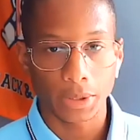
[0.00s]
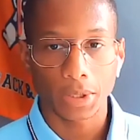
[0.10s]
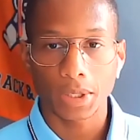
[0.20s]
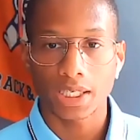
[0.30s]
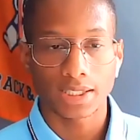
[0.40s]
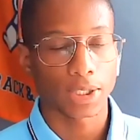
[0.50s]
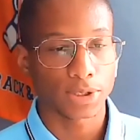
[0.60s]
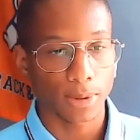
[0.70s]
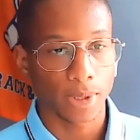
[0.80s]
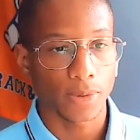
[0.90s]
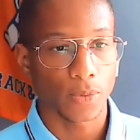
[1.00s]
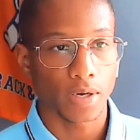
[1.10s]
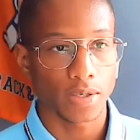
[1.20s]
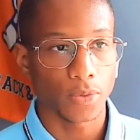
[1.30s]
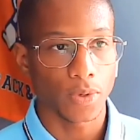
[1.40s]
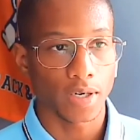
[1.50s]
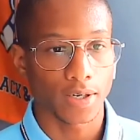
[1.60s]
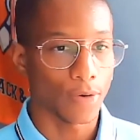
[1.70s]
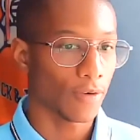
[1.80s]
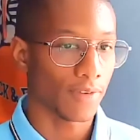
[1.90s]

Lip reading: You don't gotta tell somebody when you want to go on